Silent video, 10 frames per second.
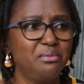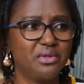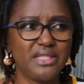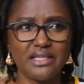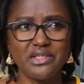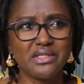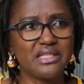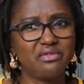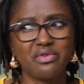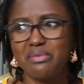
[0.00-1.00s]
Protect
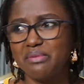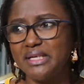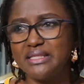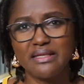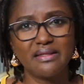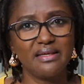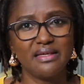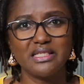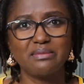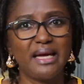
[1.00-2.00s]
yourself from the basic
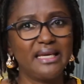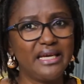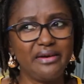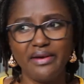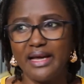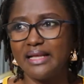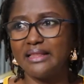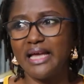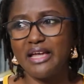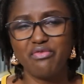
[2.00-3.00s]
things,
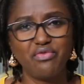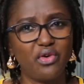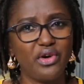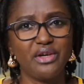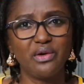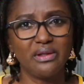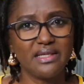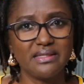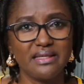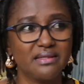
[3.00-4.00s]
malaria, typhoid, all
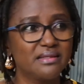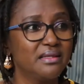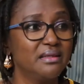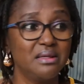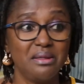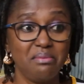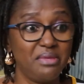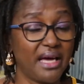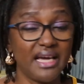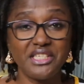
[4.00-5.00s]
these things.
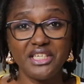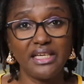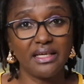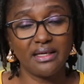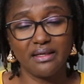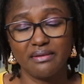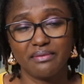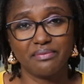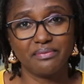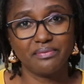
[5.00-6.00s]
Be hygienic.
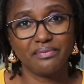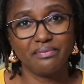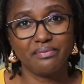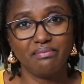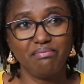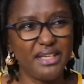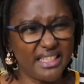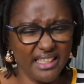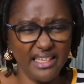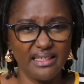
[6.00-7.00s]
Be
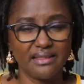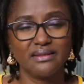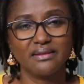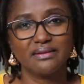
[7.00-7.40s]
clean.